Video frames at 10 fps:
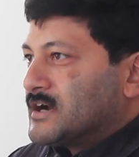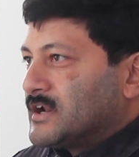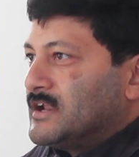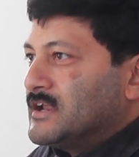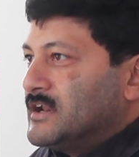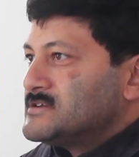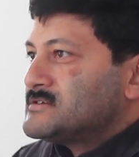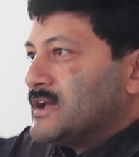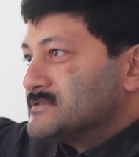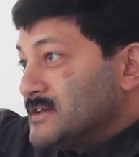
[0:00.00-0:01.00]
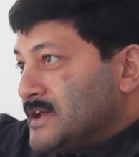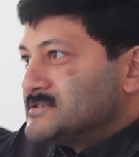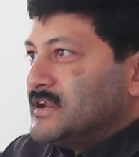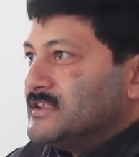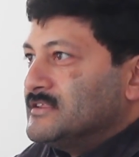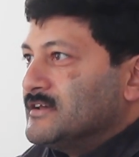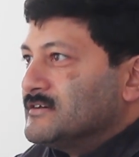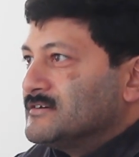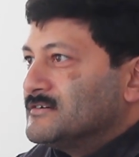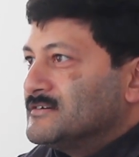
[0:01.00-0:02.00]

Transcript: chart in English as well as in Hindi.